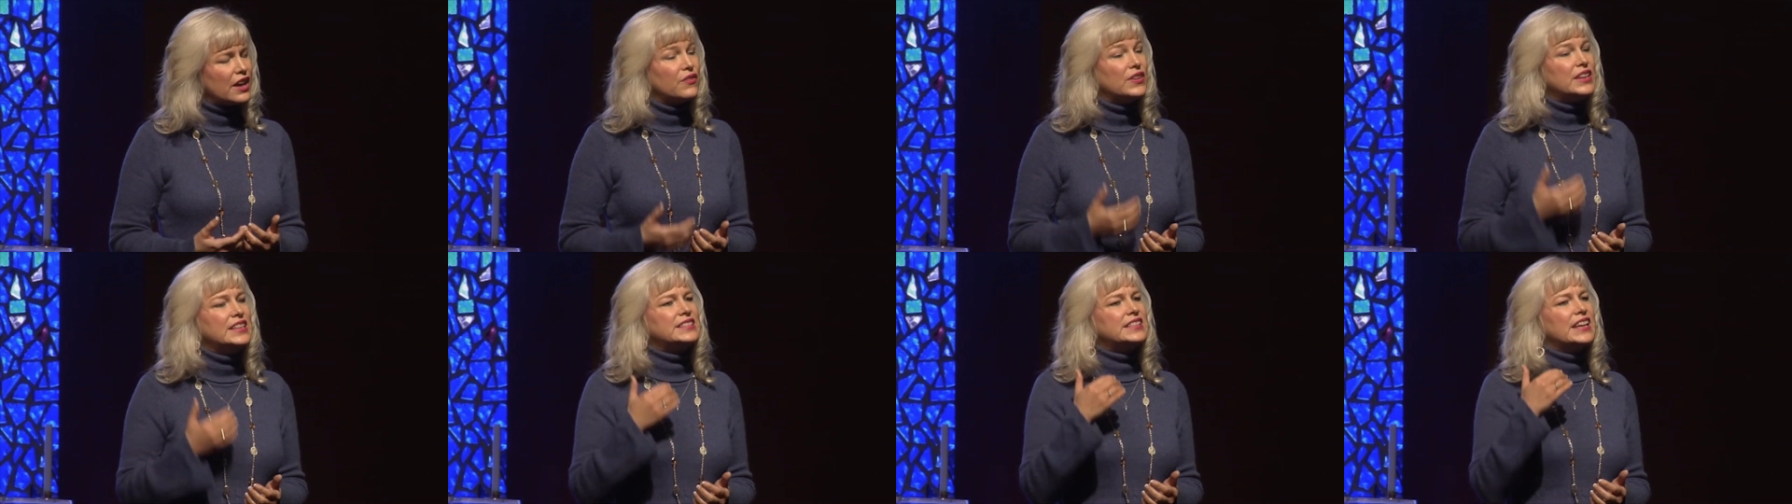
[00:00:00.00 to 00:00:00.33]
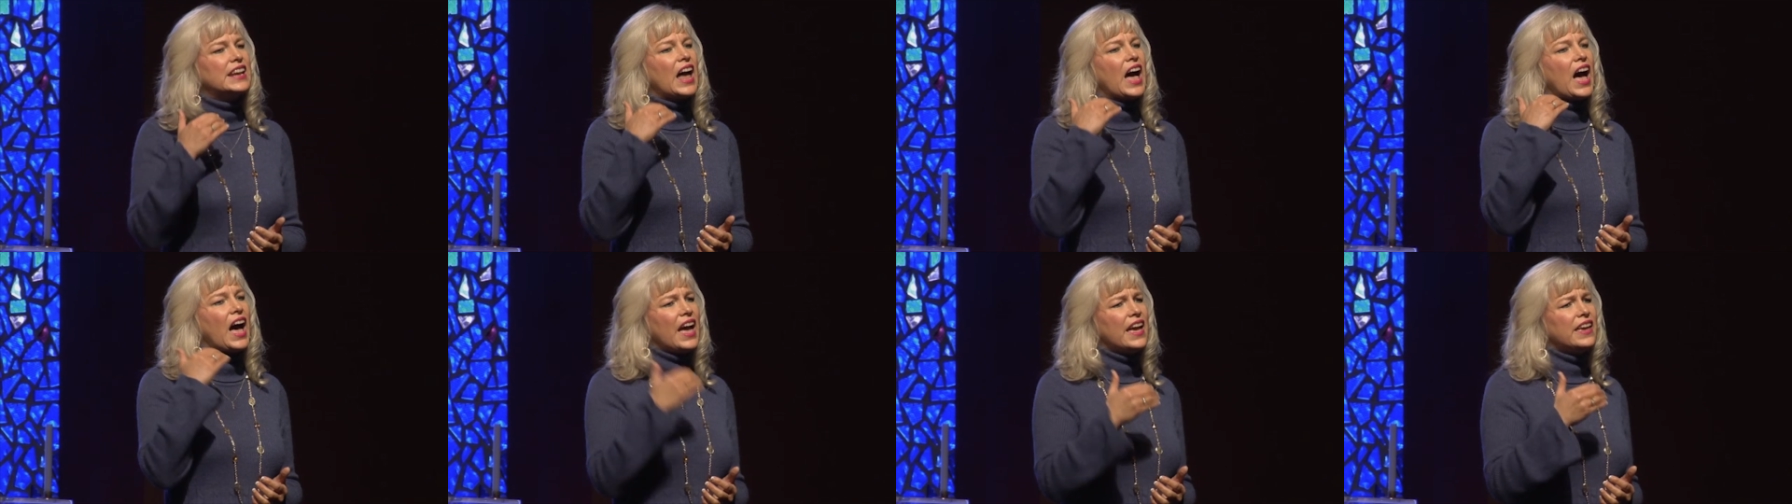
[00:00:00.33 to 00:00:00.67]
He said,
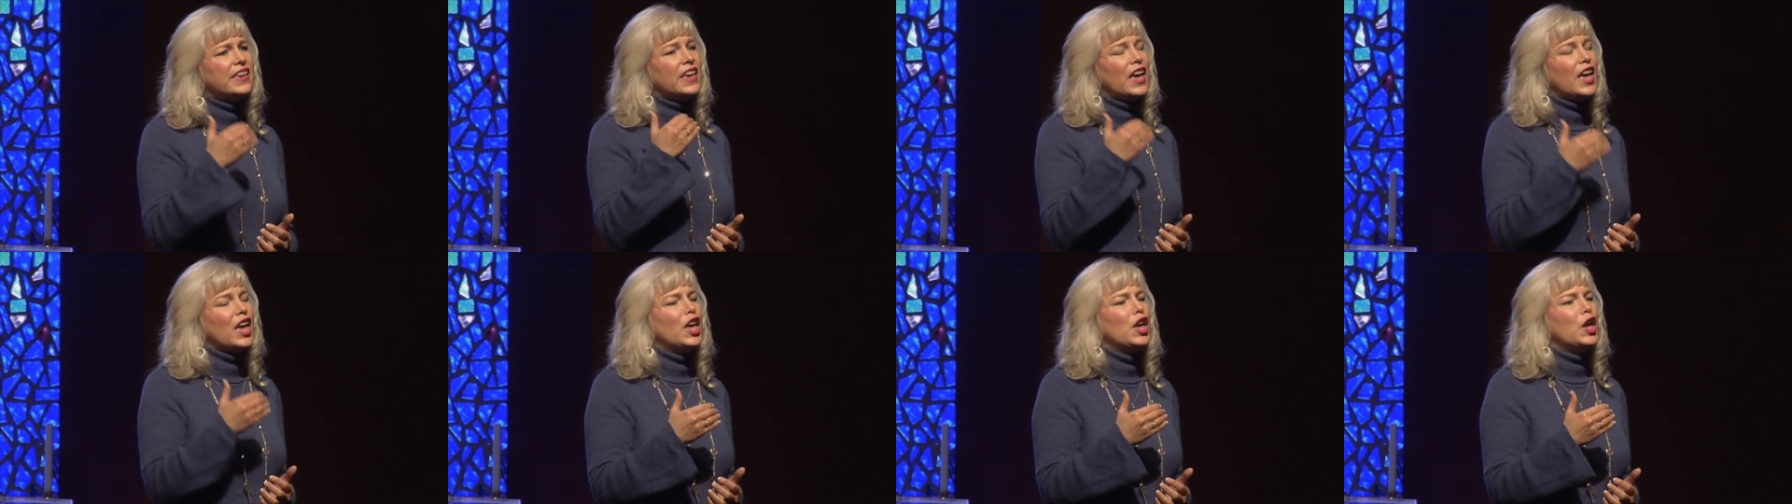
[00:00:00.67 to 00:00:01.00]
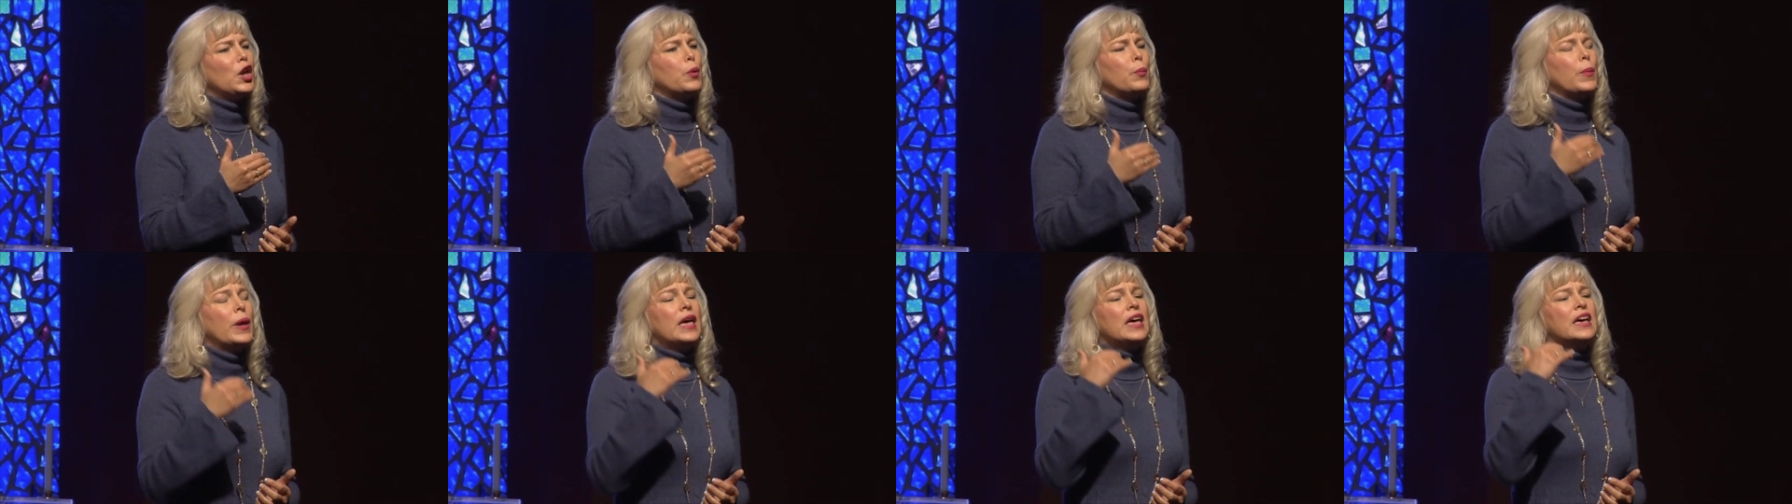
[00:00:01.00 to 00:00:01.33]
I
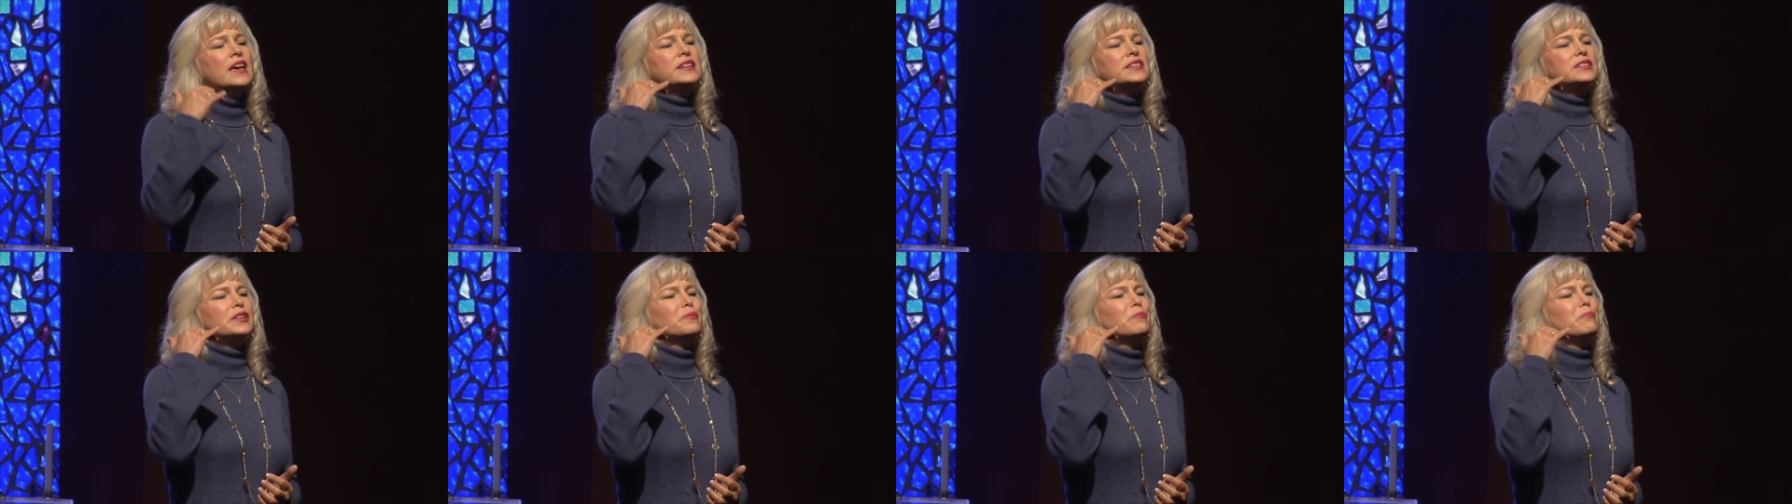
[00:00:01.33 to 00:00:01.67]
came to